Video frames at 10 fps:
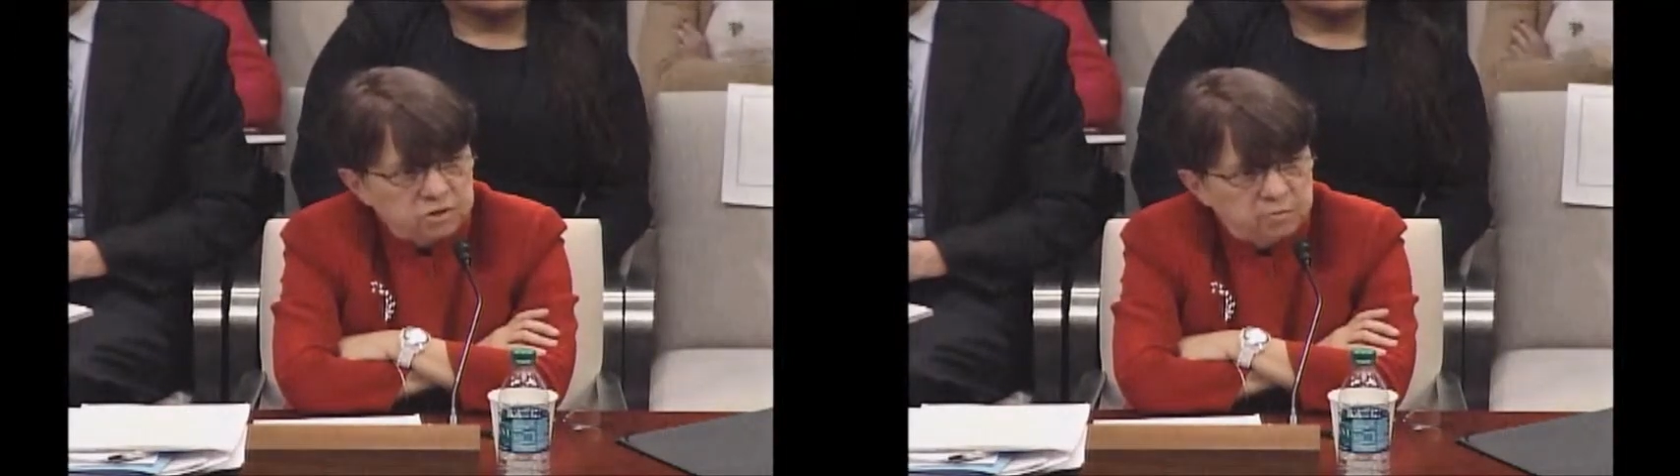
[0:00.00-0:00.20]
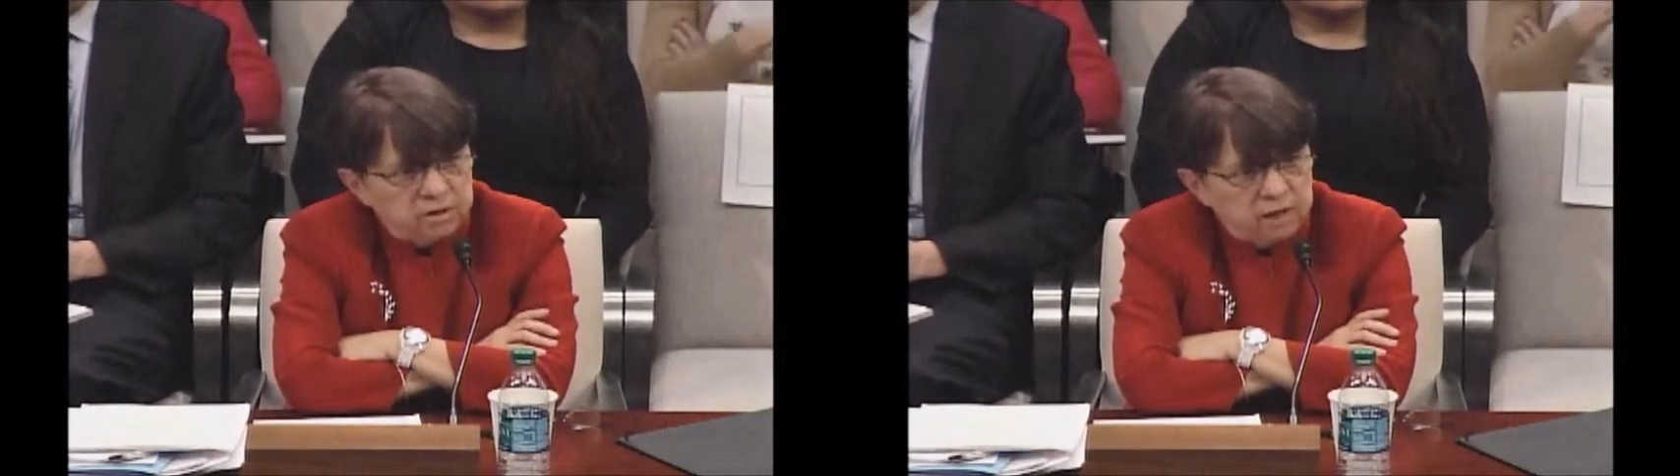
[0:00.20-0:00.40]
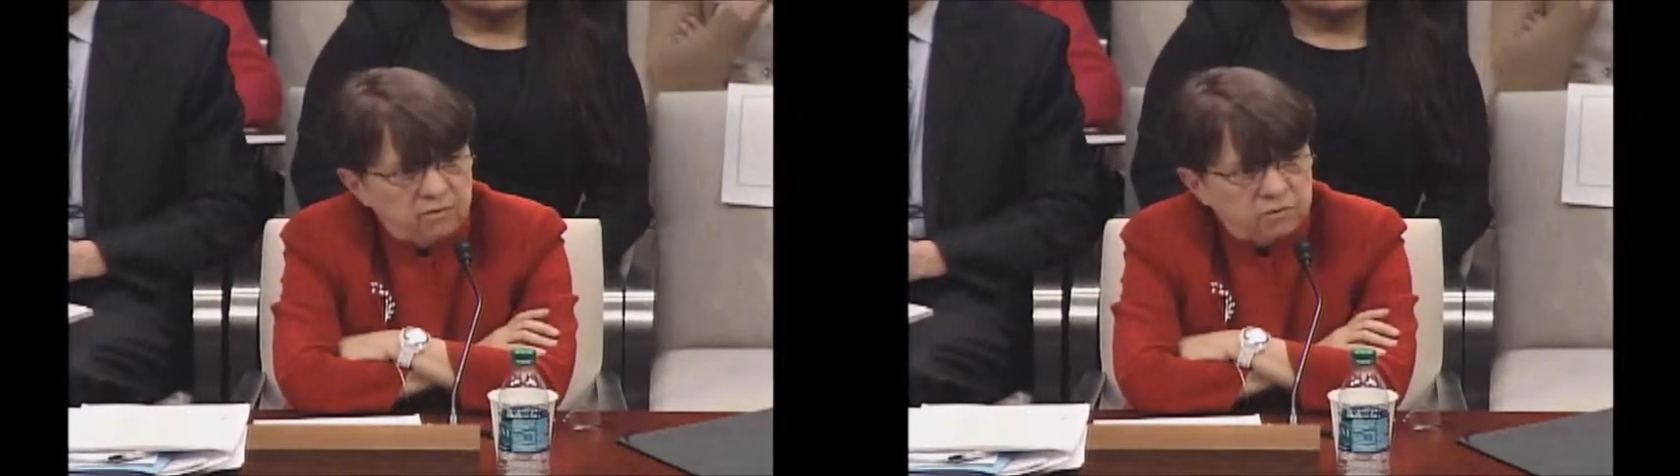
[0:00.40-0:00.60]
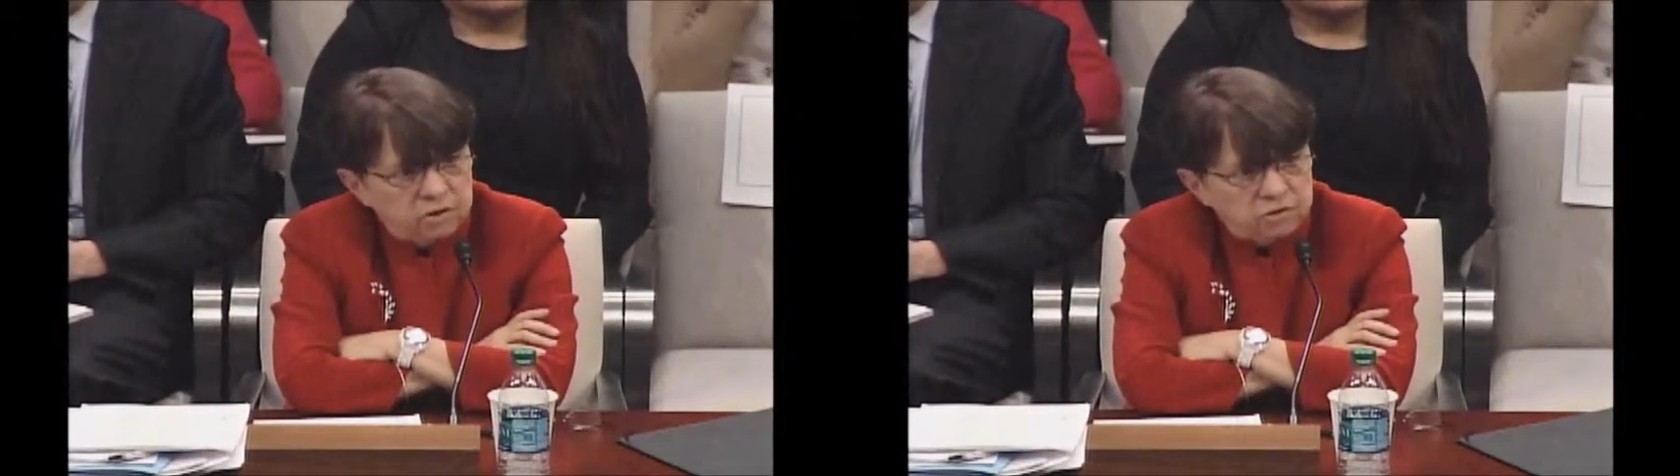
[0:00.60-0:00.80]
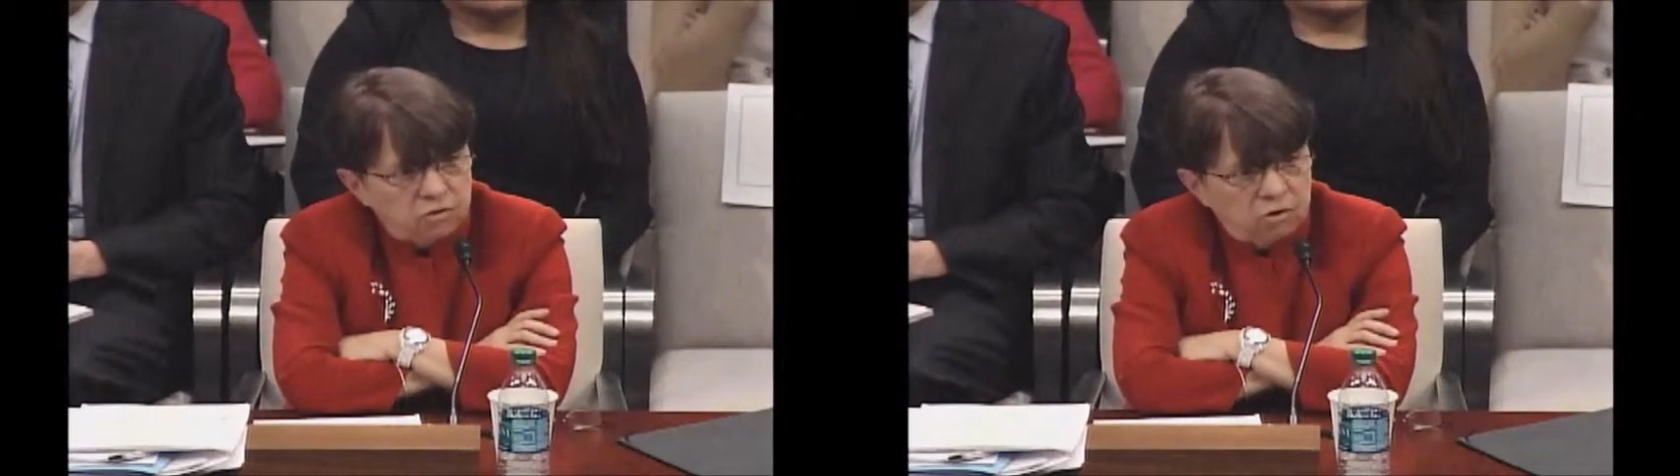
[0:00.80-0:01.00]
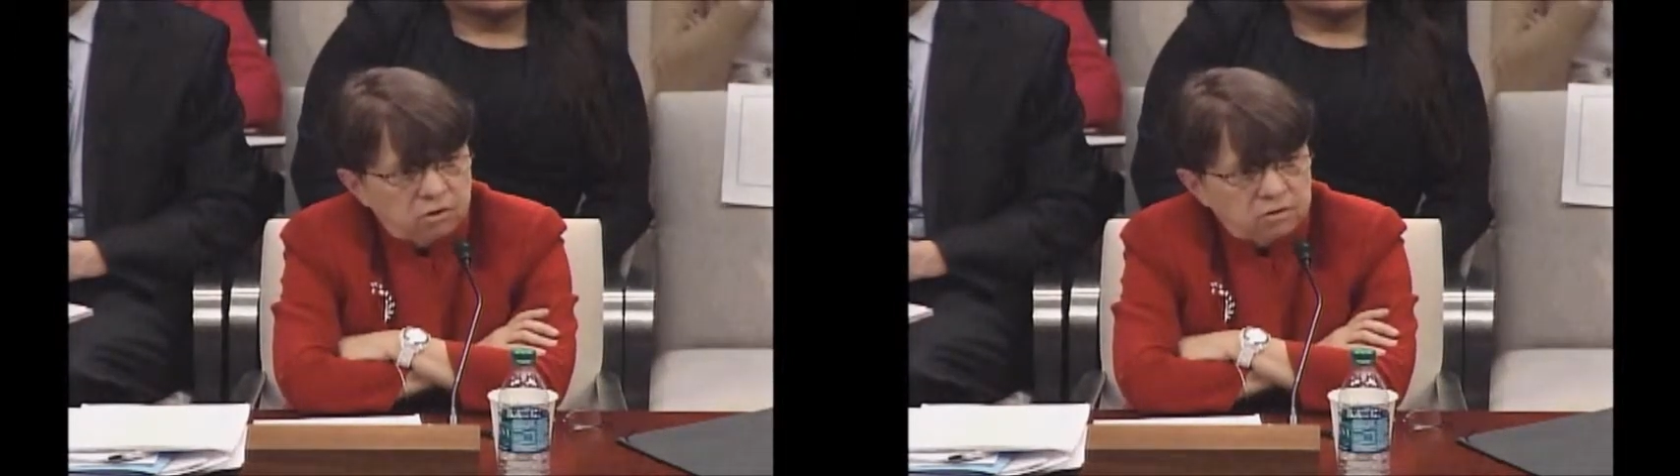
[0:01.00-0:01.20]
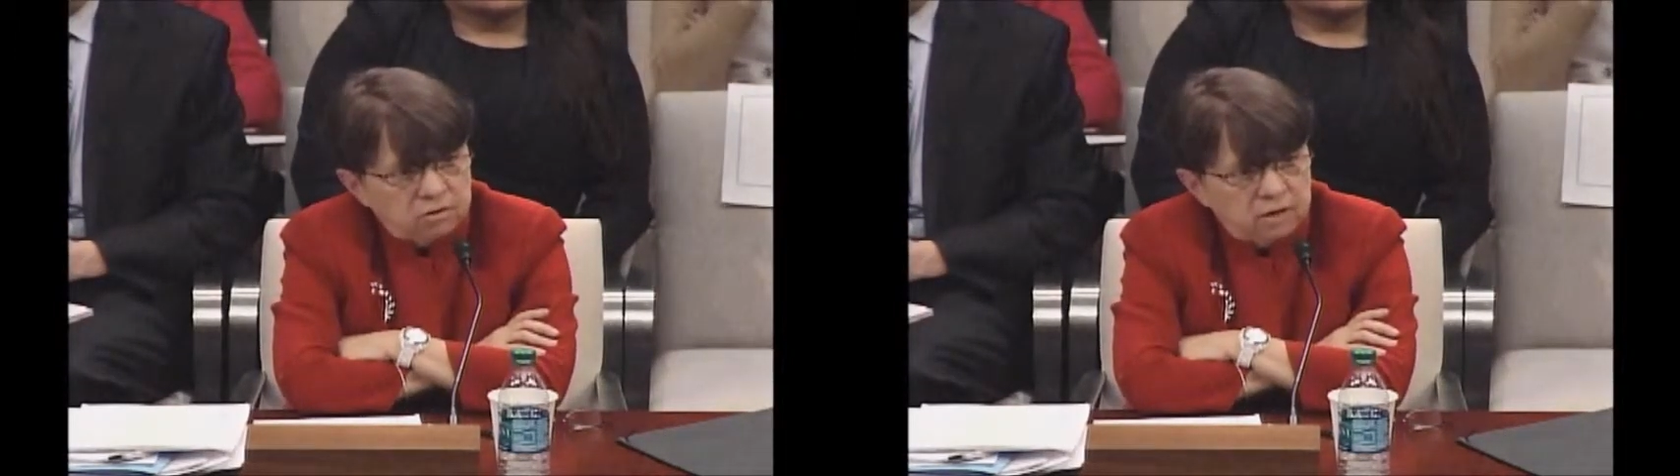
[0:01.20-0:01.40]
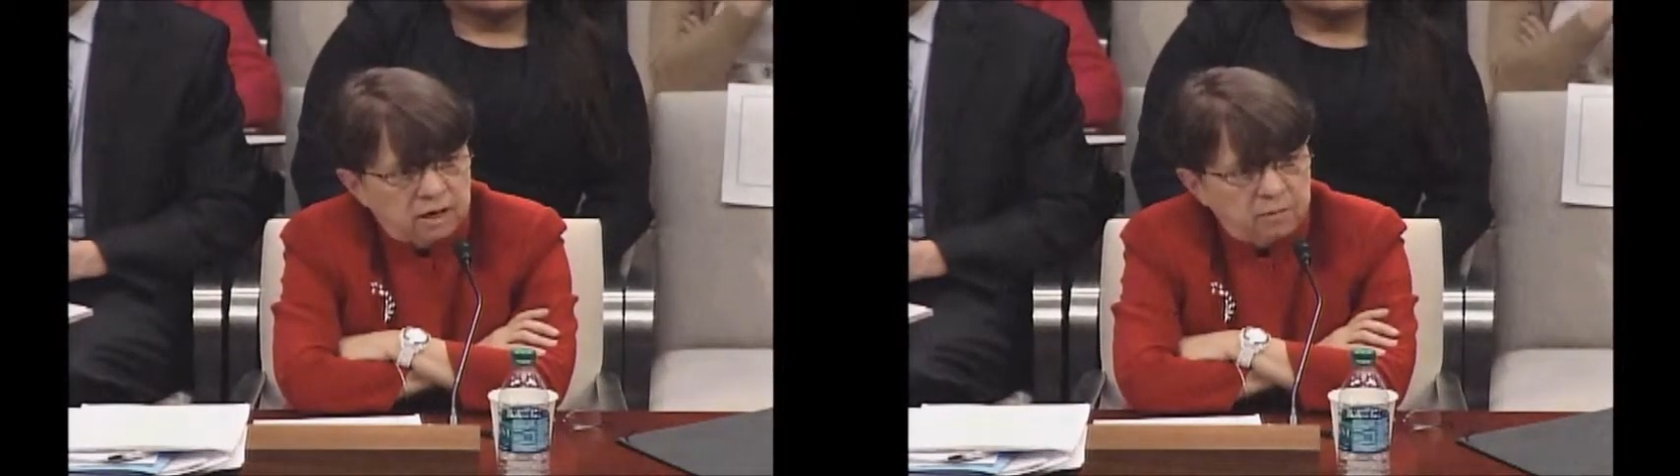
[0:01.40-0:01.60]
to be that very strong
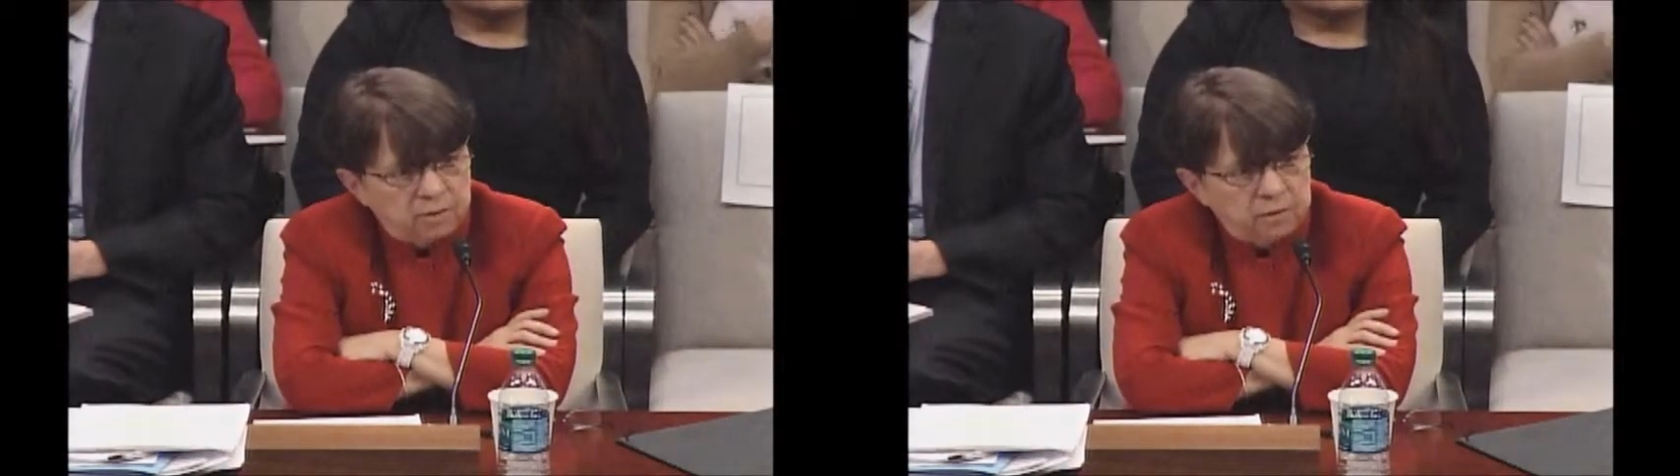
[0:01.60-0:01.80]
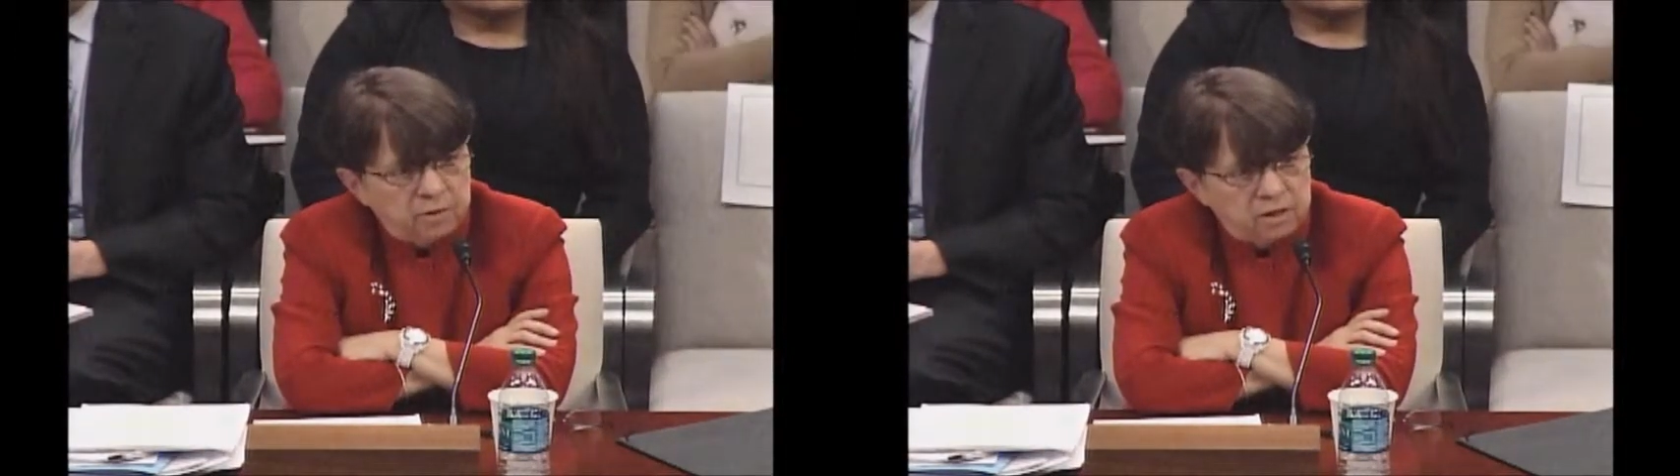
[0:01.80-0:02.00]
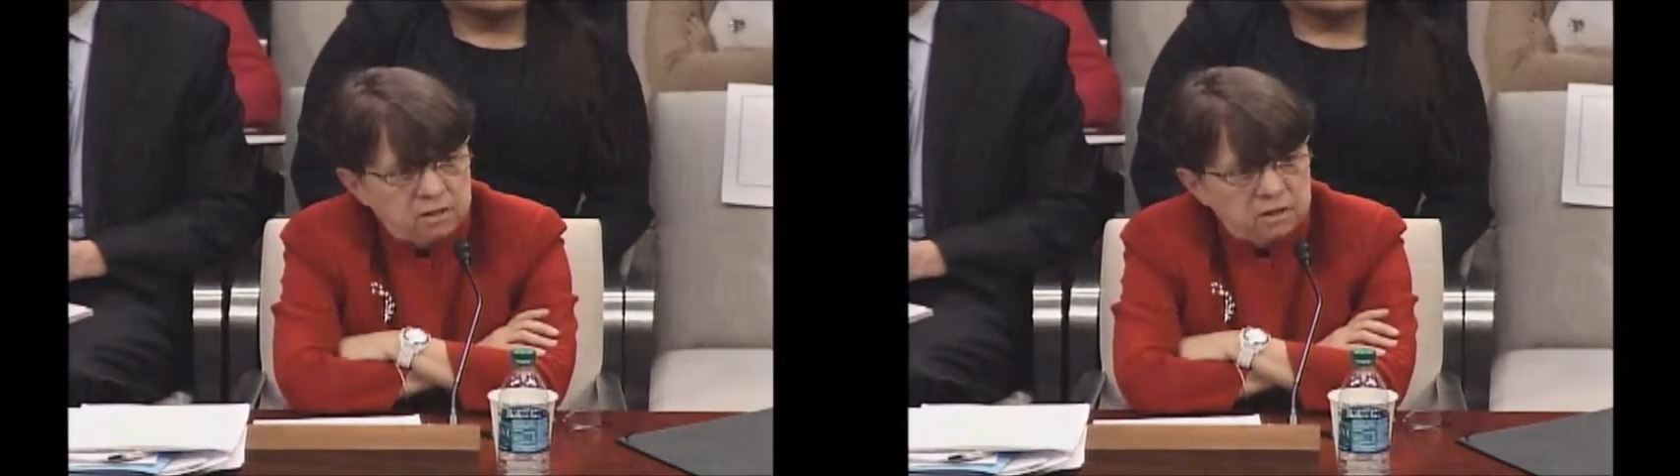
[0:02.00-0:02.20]
cop on the beat.